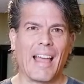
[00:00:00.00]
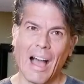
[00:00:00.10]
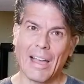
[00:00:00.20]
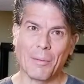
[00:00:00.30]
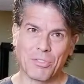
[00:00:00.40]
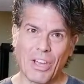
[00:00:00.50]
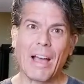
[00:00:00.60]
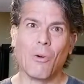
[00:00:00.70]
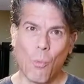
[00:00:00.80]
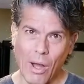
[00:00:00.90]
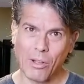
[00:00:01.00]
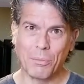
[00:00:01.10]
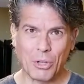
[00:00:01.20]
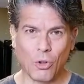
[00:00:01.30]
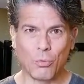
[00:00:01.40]
Hi, I'm Scott. Welcome
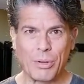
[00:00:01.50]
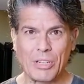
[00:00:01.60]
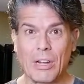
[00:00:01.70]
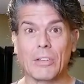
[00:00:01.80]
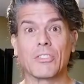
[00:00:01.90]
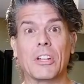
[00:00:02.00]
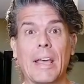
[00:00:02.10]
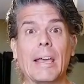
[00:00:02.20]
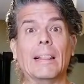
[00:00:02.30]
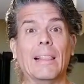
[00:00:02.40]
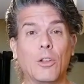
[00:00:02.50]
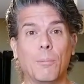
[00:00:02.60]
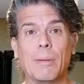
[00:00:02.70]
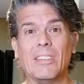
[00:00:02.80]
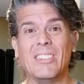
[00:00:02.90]
to Goldwing Docs. Today, a little
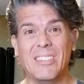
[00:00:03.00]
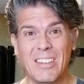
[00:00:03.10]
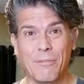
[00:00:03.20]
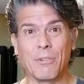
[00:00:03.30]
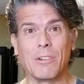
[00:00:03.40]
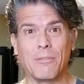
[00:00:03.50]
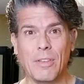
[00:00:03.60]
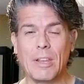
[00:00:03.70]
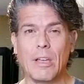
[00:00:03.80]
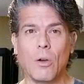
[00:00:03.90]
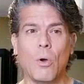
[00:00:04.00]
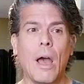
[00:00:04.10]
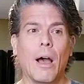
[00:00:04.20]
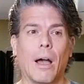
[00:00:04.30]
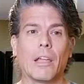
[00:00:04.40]
bit different video.
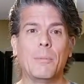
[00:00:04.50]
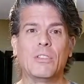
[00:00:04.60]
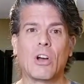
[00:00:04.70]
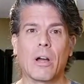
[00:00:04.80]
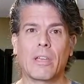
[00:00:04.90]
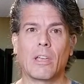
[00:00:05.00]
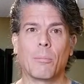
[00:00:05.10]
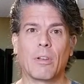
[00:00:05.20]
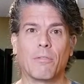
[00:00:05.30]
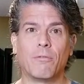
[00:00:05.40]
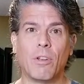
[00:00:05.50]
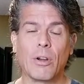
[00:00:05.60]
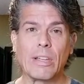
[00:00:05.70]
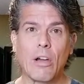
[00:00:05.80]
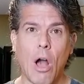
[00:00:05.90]
I'm going to be talking about a
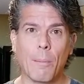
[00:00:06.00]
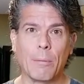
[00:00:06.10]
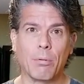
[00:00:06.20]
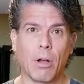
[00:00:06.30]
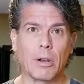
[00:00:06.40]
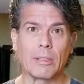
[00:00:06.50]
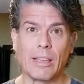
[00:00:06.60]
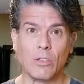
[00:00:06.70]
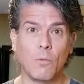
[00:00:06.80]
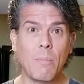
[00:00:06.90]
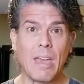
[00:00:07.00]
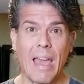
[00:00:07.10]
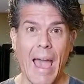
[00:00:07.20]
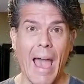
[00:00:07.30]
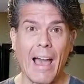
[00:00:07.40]
very common product that you may
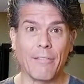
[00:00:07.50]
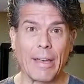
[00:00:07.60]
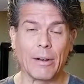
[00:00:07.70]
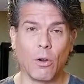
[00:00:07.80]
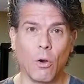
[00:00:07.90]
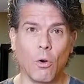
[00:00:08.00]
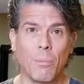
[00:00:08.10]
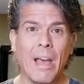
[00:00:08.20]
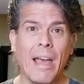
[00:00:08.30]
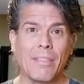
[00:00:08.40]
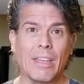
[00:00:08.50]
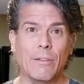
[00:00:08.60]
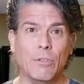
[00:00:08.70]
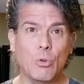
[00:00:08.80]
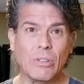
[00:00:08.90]
have at home that
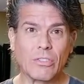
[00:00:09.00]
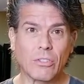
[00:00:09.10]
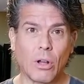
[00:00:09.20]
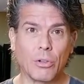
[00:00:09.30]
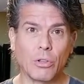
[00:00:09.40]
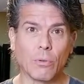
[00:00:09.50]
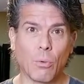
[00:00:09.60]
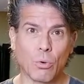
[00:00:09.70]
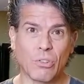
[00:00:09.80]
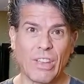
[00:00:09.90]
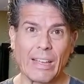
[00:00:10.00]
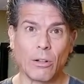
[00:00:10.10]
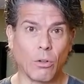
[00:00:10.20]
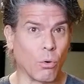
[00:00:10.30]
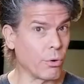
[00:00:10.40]
if you install in your
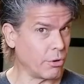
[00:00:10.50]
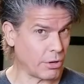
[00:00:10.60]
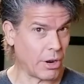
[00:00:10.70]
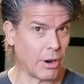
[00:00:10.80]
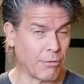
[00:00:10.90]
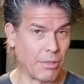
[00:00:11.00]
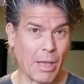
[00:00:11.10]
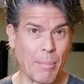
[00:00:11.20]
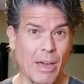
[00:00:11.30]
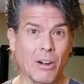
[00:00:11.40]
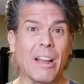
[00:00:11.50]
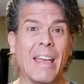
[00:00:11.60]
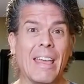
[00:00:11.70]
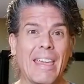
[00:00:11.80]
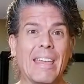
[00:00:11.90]
motorcycle or your car for that matter,
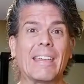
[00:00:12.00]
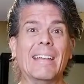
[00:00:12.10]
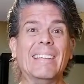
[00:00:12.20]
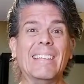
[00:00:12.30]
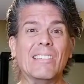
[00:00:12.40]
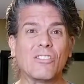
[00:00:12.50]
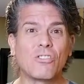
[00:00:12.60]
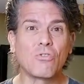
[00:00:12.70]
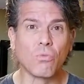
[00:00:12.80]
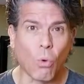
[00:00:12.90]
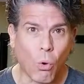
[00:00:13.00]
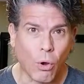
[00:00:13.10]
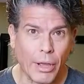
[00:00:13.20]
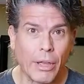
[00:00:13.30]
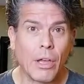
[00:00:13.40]
it can
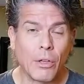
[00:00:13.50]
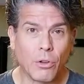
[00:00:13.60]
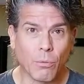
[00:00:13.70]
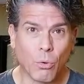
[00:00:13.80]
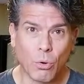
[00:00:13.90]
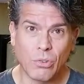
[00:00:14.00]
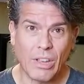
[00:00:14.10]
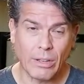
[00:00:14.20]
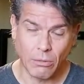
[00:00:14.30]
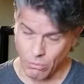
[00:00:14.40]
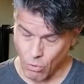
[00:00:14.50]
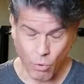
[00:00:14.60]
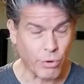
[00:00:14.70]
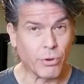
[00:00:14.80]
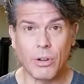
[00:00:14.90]
destroy your motorcycle
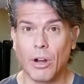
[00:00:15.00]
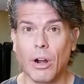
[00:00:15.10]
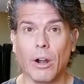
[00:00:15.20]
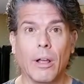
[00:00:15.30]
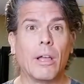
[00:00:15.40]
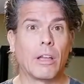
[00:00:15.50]
or your car.